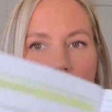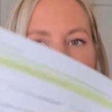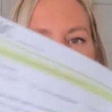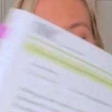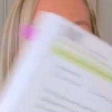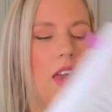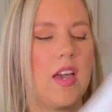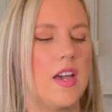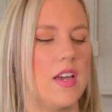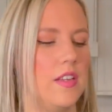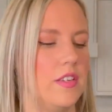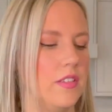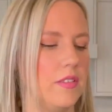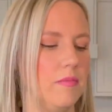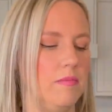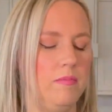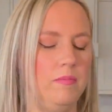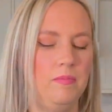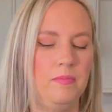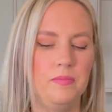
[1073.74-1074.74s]
and
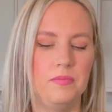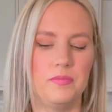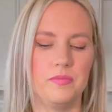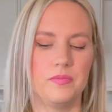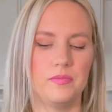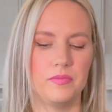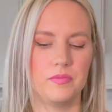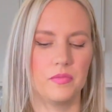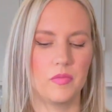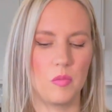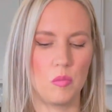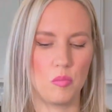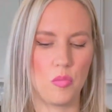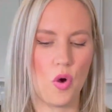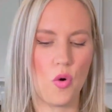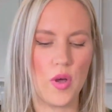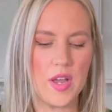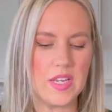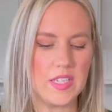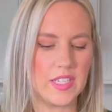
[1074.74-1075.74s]

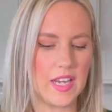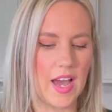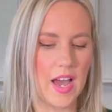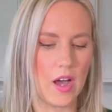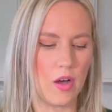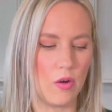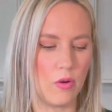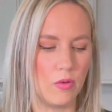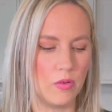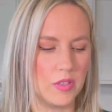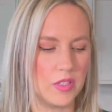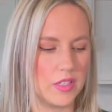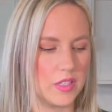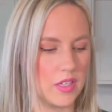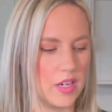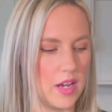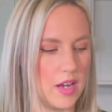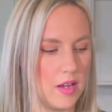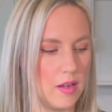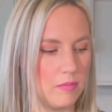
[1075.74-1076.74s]
point out,
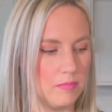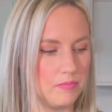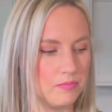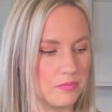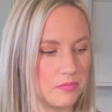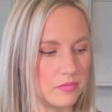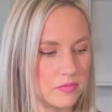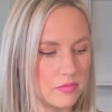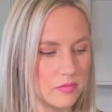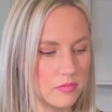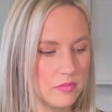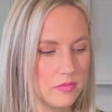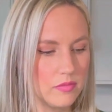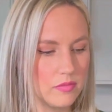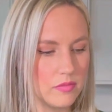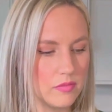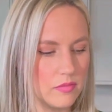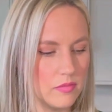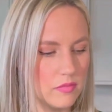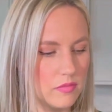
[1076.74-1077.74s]

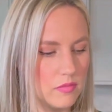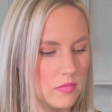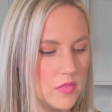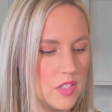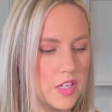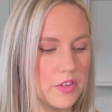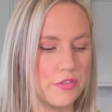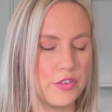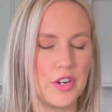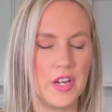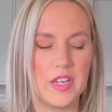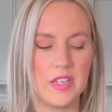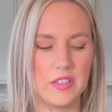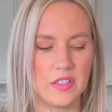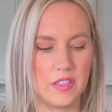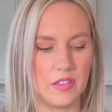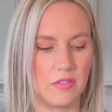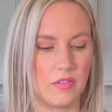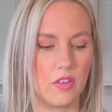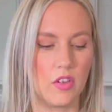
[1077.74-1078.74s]

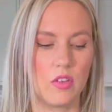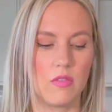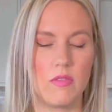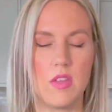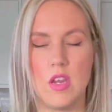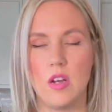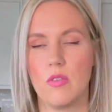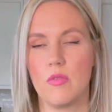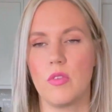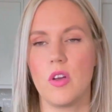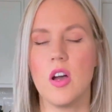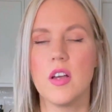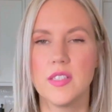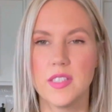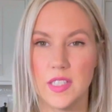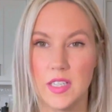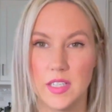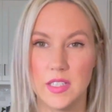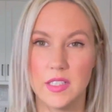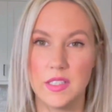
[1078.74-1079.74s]
different,
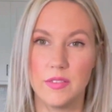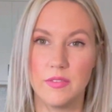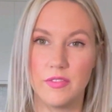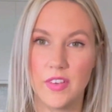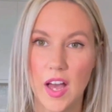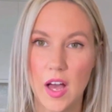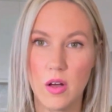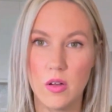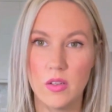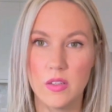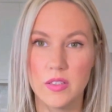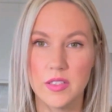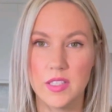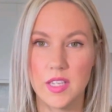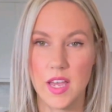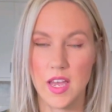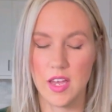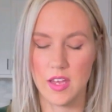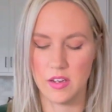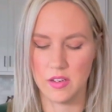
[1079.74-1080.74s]
consonants and vowels,
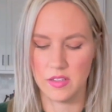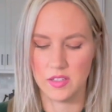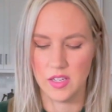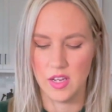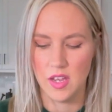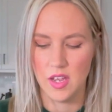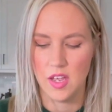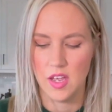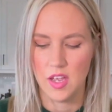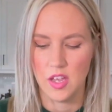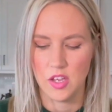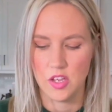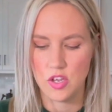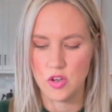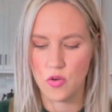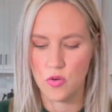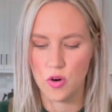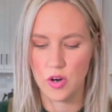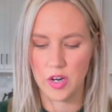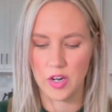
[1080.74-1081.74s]
and
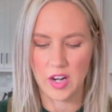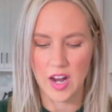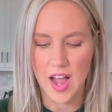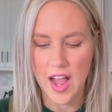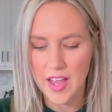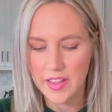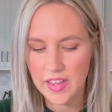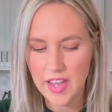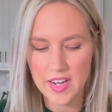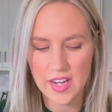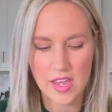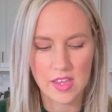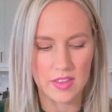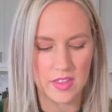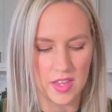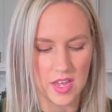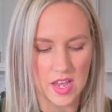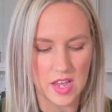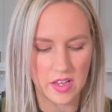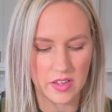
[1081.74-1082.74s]
you're
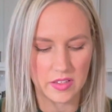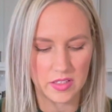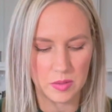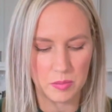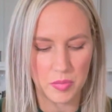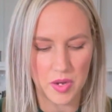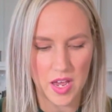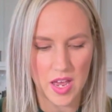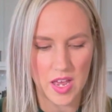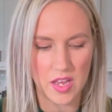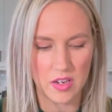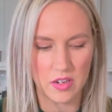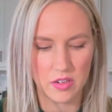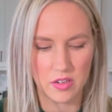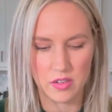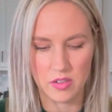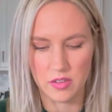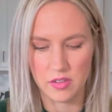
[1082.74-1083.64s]
highlighting things, but